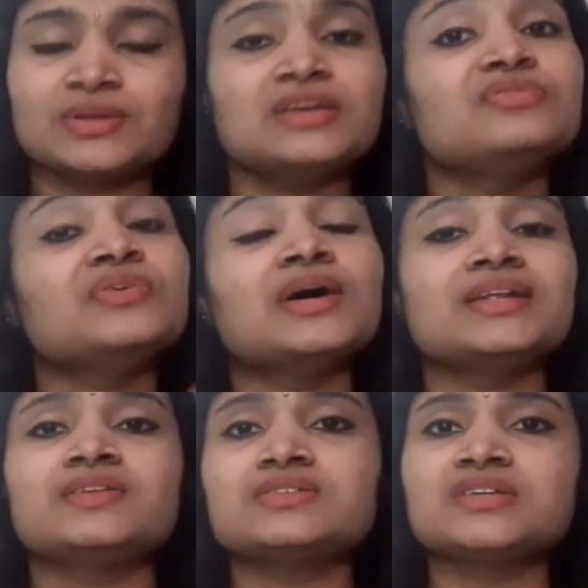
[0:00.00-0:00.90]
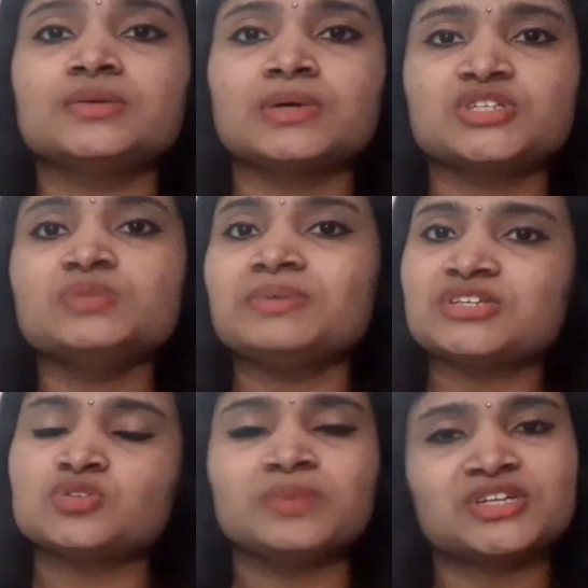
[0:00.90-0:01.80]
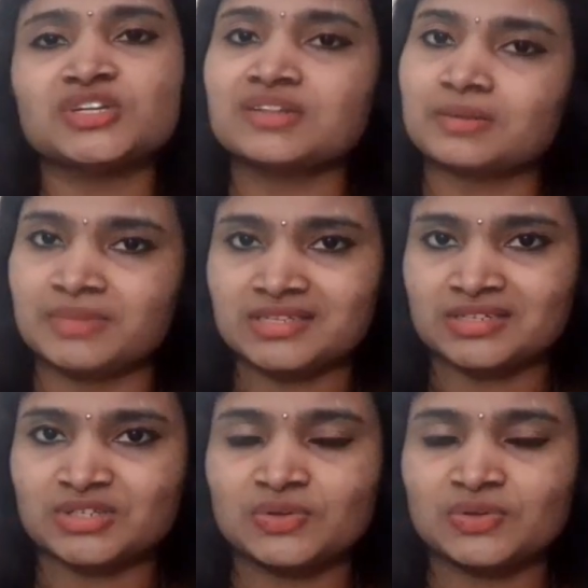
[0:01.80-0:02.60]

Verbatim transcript: Okay. If you are interested in watching, please do mention in the comment section.